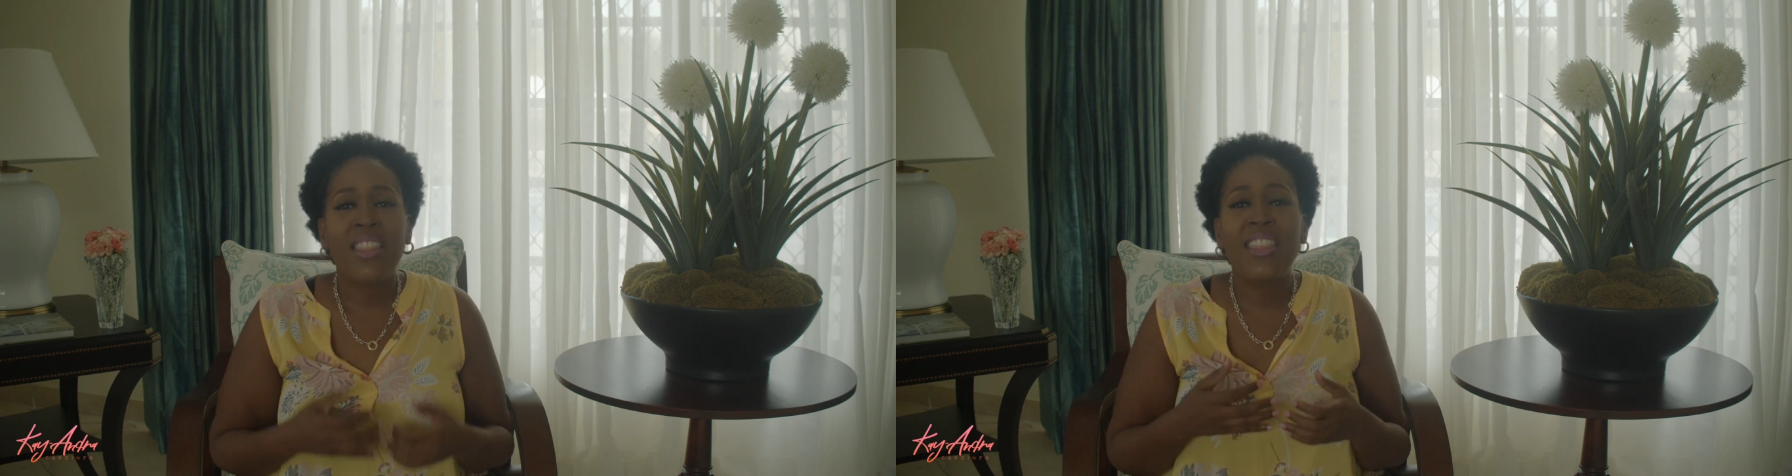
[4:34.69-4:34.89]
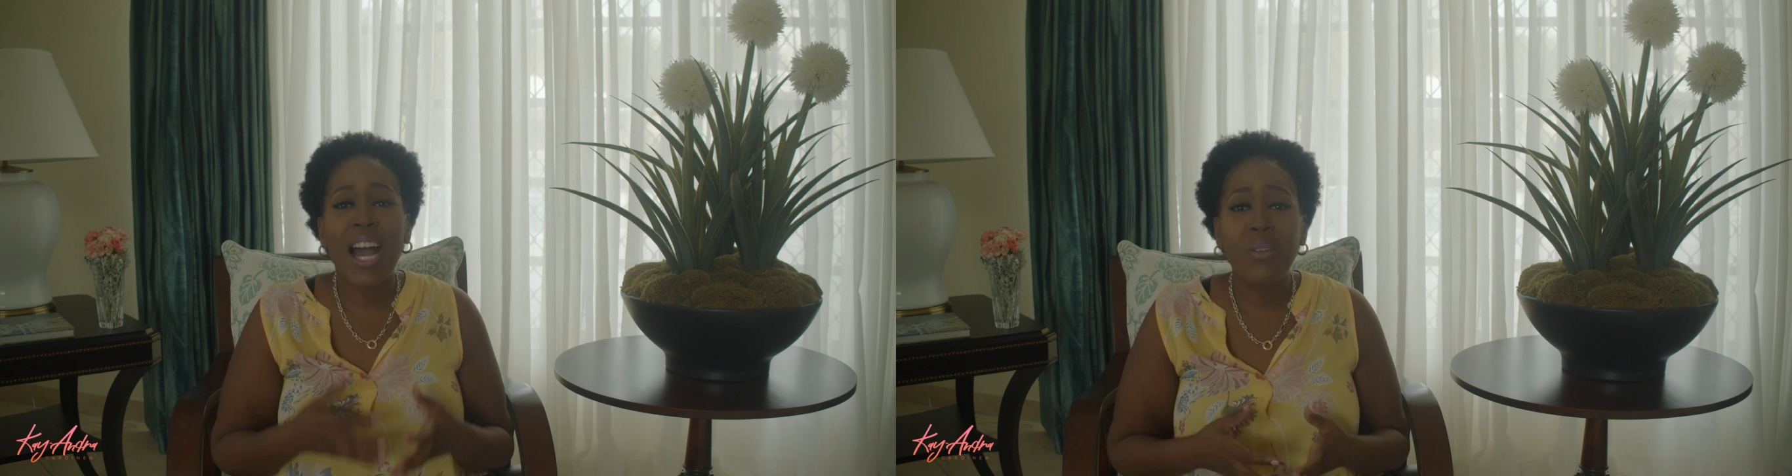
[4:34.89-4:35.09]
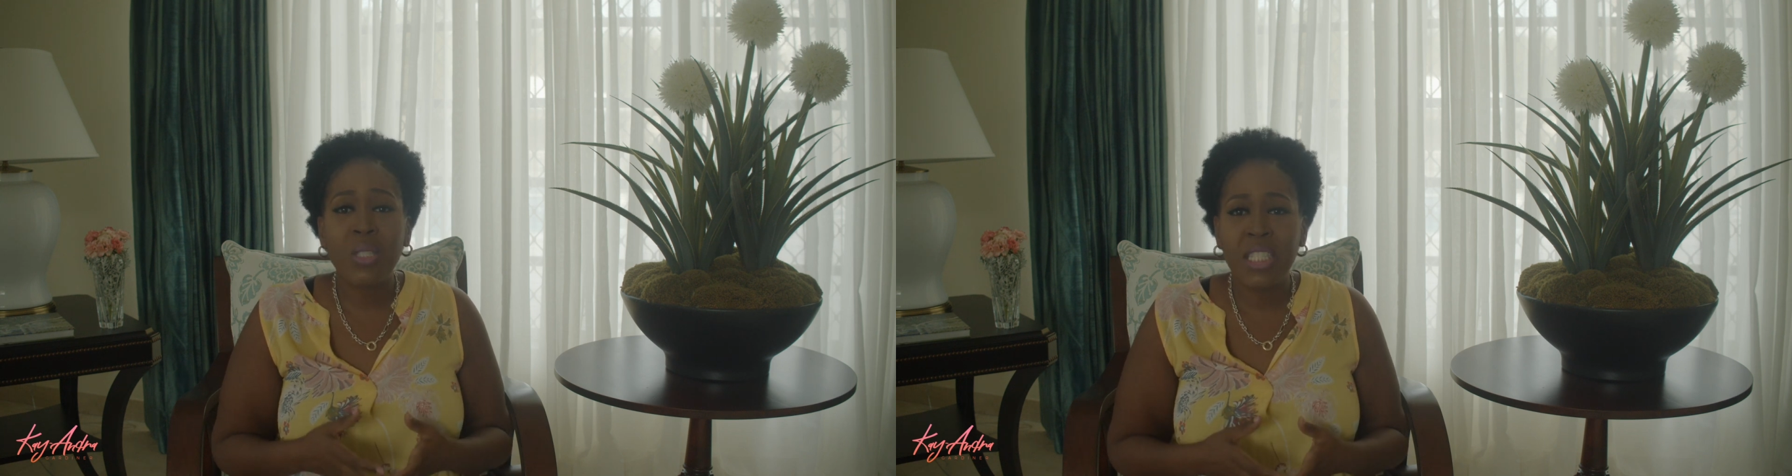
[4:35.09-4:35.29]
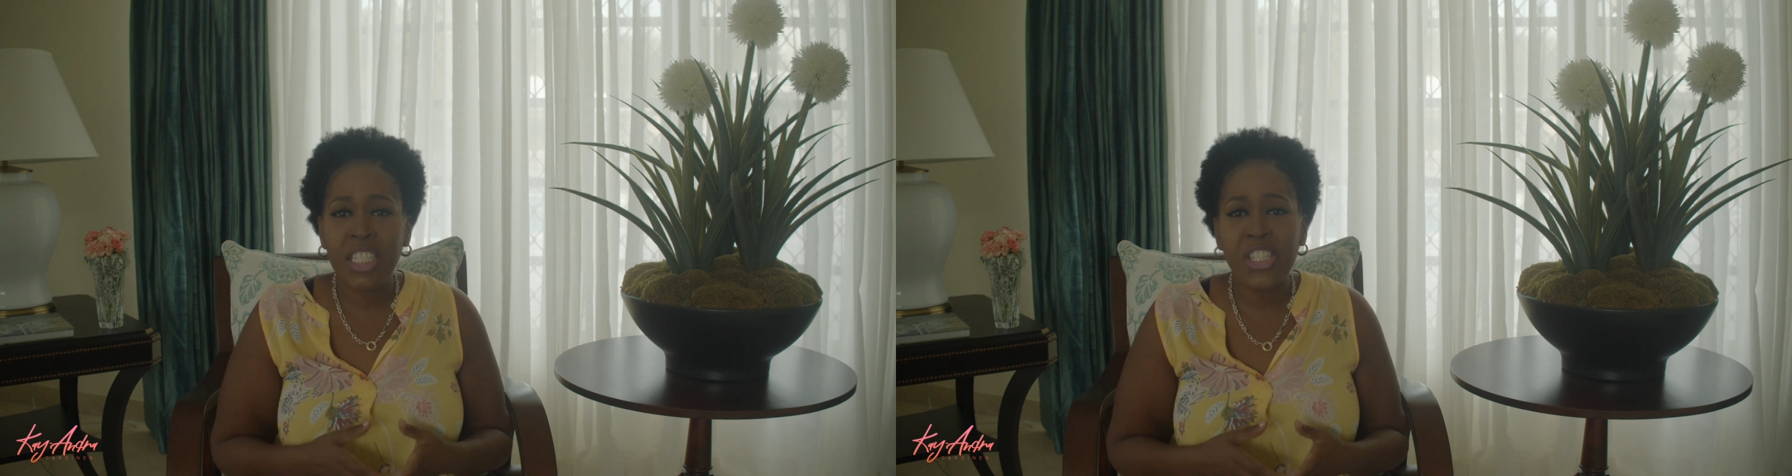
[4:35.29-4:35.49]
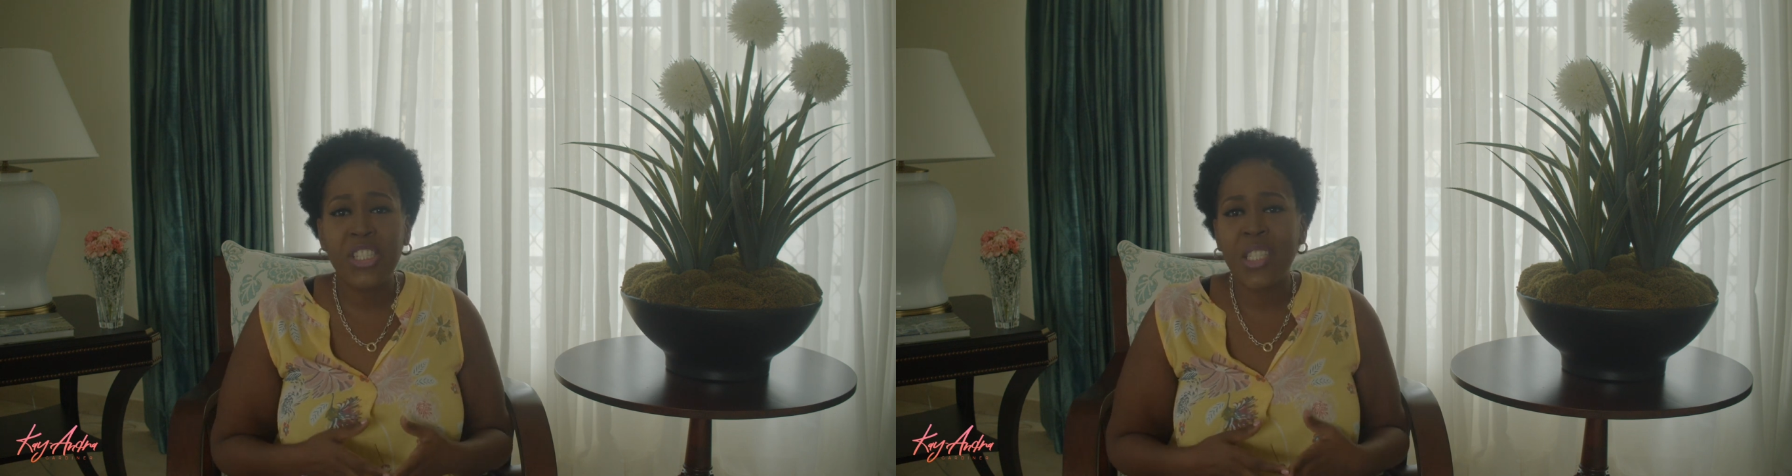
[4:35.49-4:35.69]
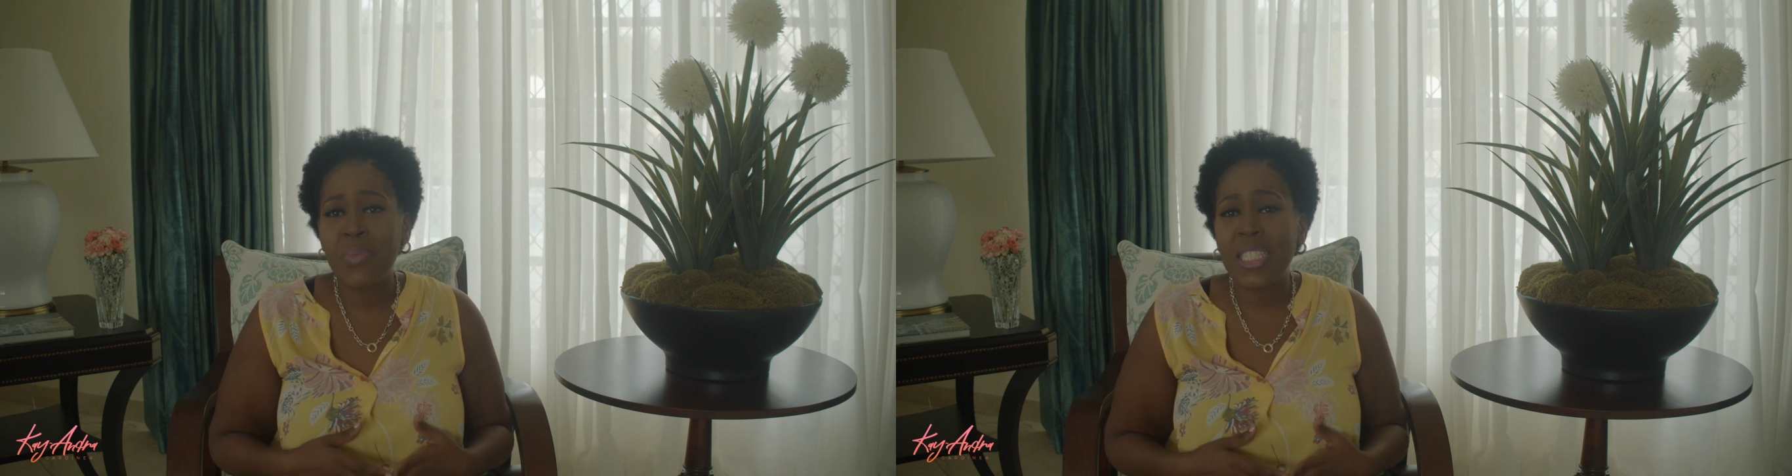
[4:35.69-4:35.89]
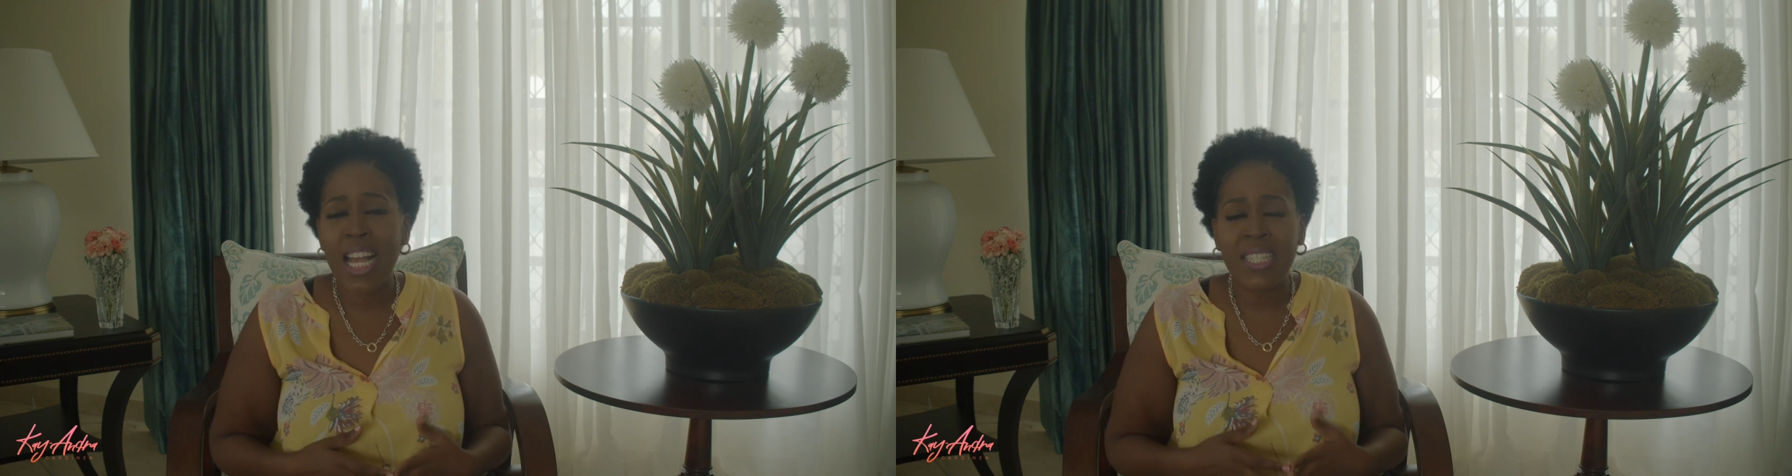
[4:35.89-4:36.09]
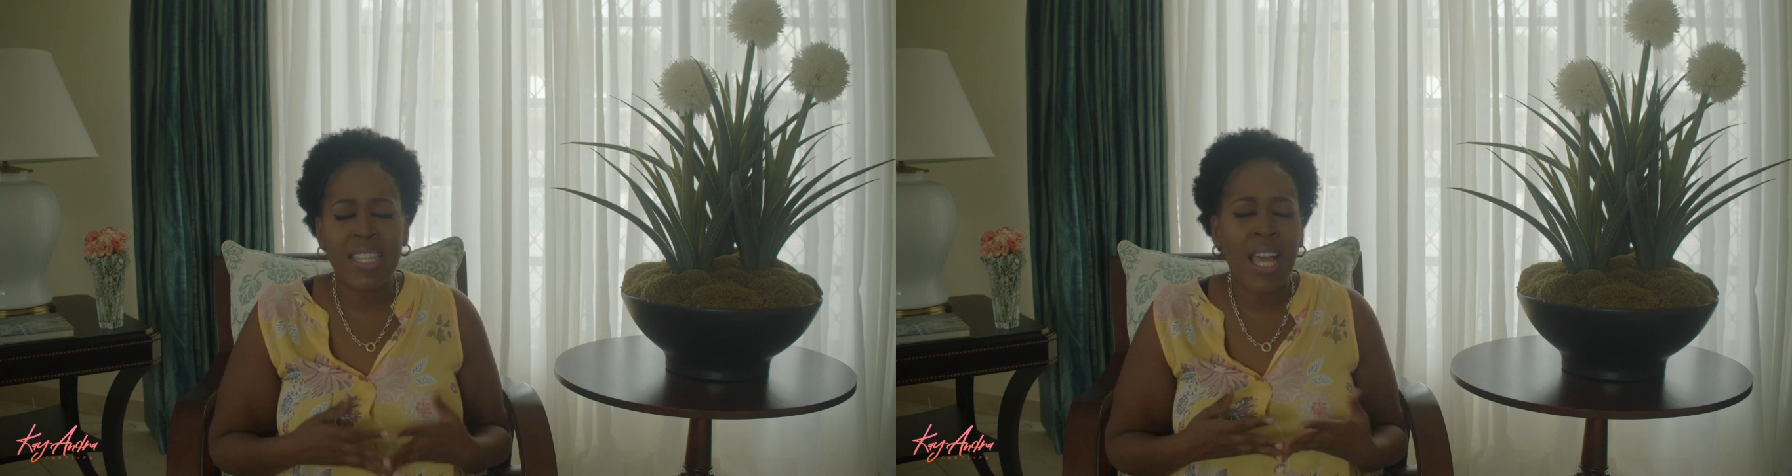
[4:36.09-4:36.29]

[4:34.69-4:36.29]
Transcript: that relationship stands